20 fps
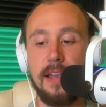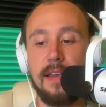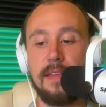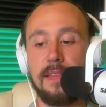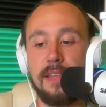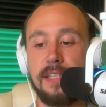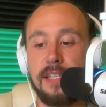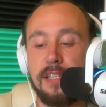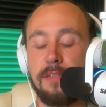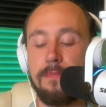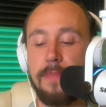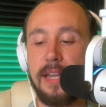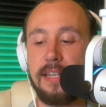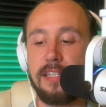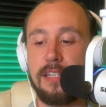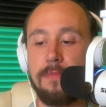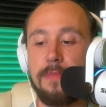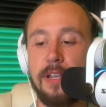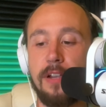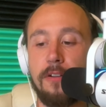This is
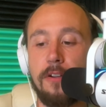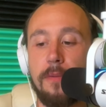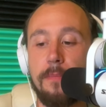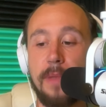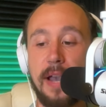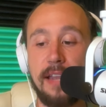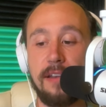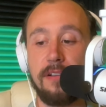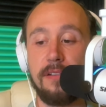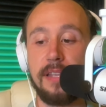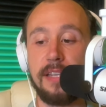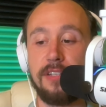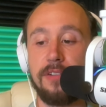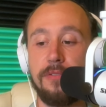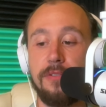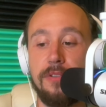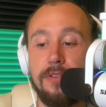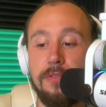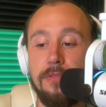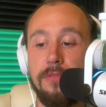meant to be a reminder that
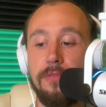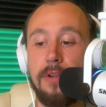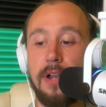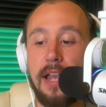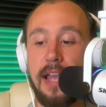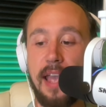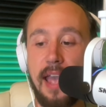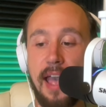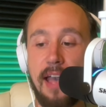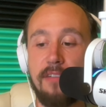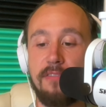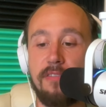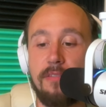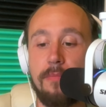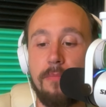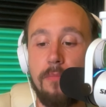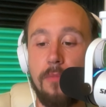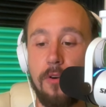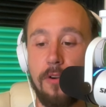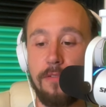you do have
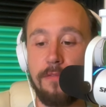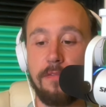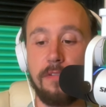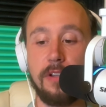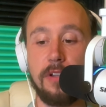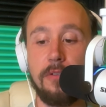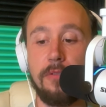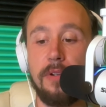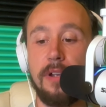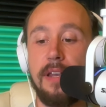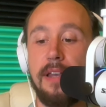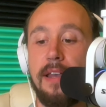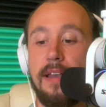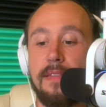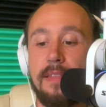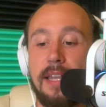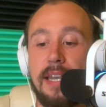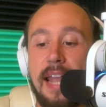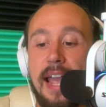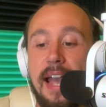more for you
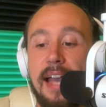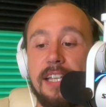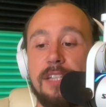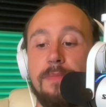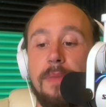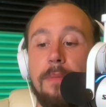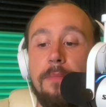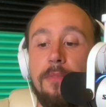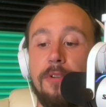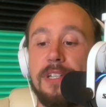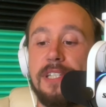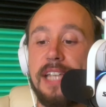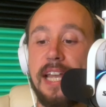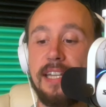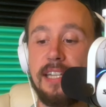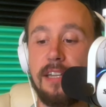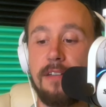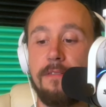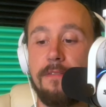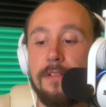than has been
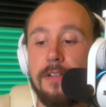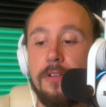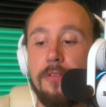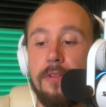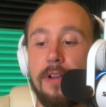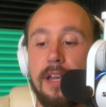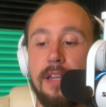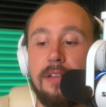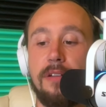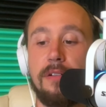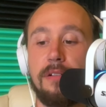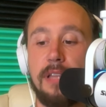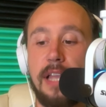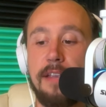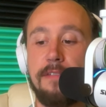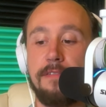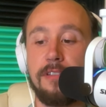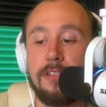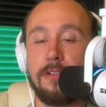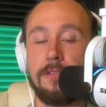presented for you in your
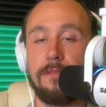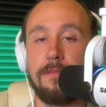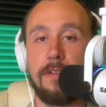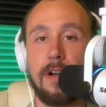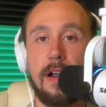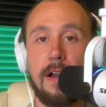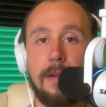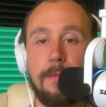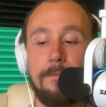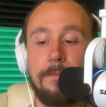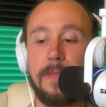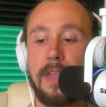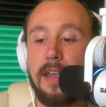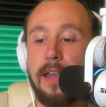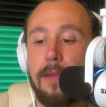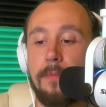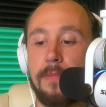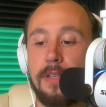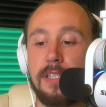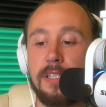life so far,
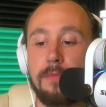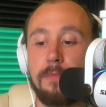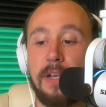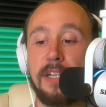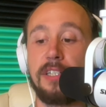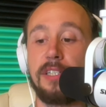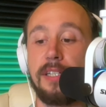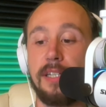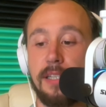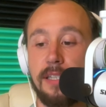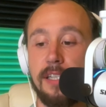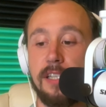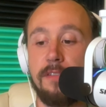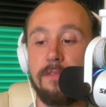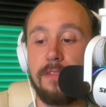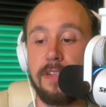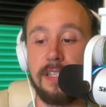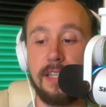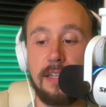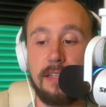especially at least
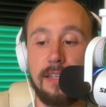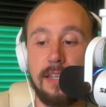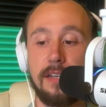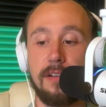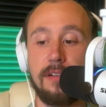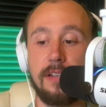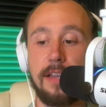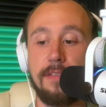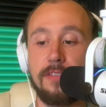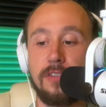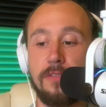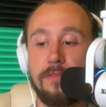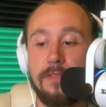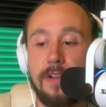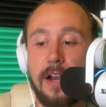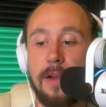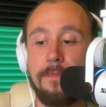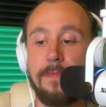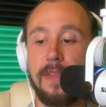physically in your life so far.